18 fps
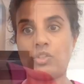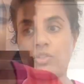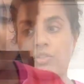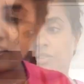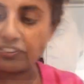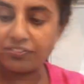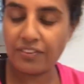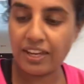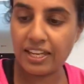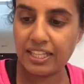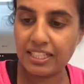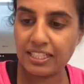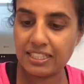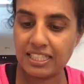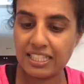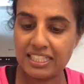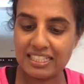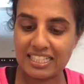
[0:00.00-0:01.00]
Next phase
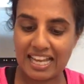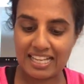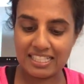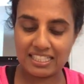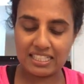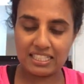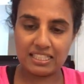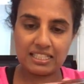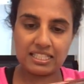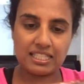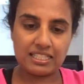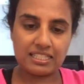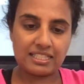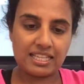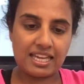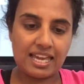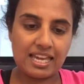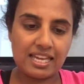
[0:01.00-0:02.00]
is adding
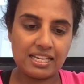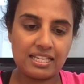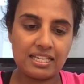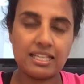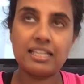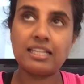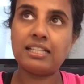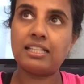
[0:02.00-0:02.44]
this egg.